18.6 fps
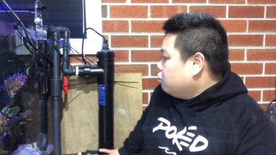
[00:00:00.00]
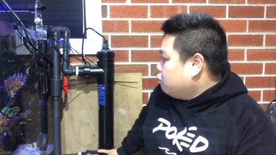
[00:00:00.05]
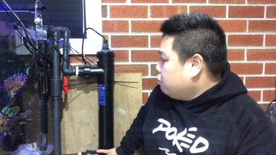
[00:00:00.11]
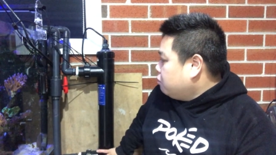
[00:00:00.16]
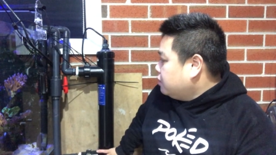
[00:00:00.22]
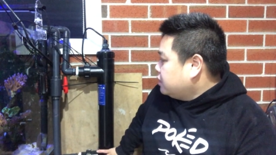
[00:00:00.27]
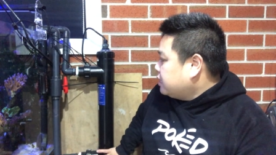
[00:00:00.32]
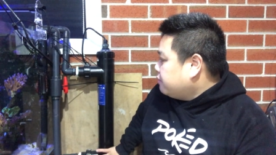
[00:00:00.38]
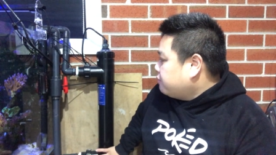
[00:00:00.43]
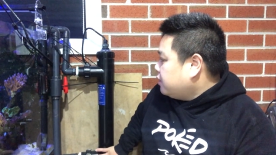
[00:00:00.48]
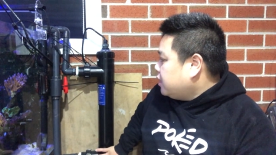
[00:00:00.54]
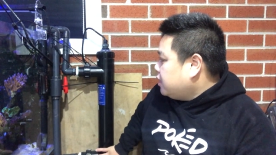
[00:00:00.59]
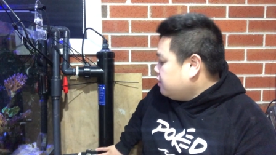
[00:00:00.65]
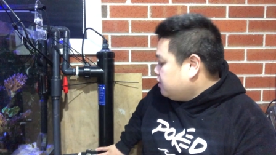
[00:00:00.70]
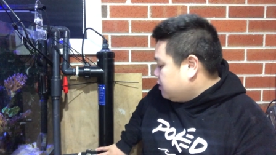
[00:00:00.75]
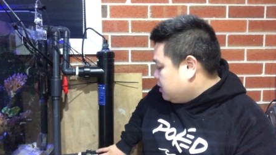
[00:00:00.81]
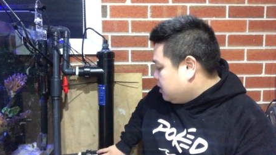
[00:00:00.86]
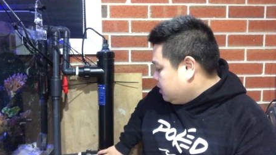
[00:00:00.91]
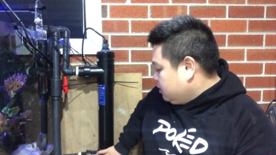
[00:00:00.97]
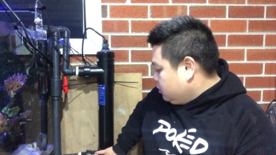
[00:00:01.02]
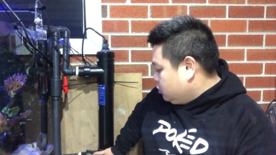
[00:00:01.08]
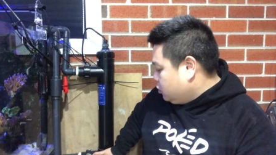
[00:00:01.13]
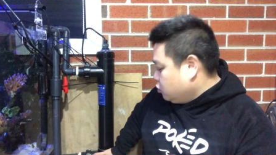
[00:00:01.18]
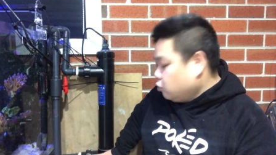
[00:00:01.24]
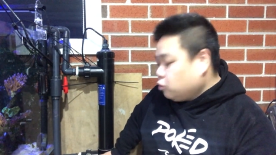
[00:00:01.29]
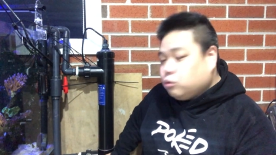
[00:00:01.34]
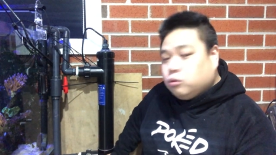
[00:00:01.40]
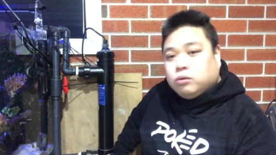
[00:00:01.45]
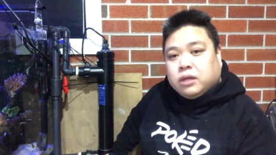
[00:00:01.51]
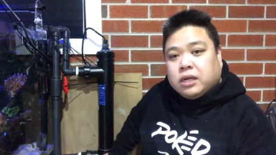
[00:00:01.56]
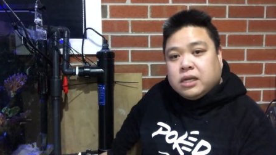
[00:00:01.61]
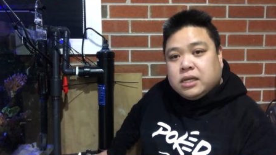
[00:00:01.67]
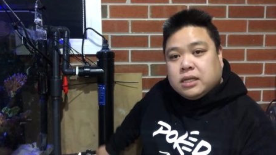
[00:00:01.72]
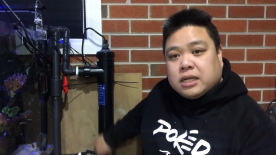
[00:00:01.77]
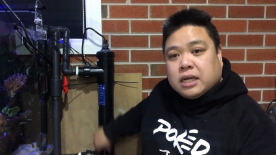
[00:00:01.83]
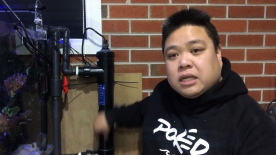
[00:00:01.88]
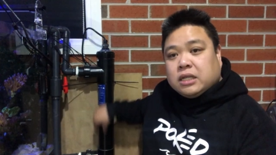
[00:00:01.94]
always have to either install
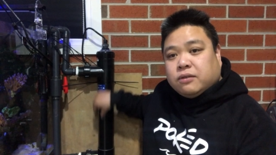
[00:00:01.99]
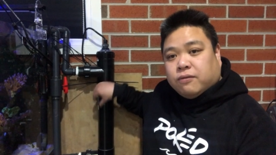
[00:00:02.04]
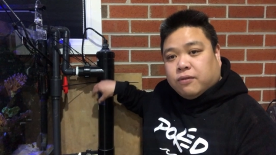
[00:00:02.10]
these as